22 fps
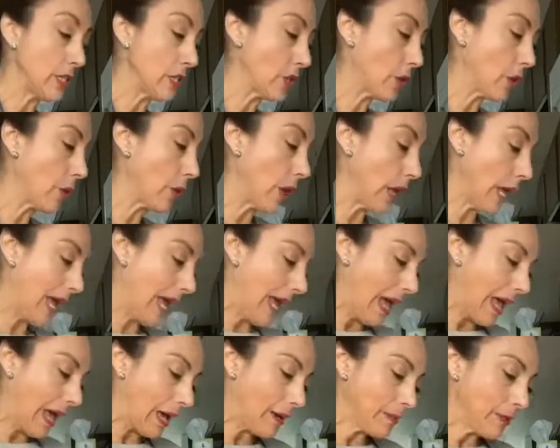So
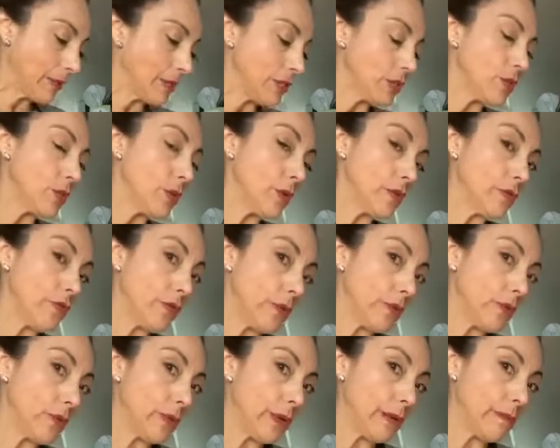I'm gonna do it for
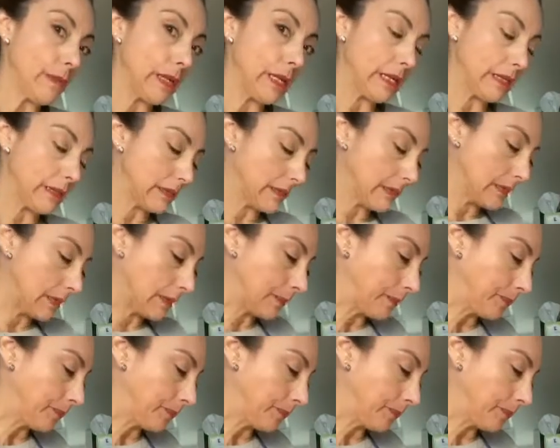3 minutes.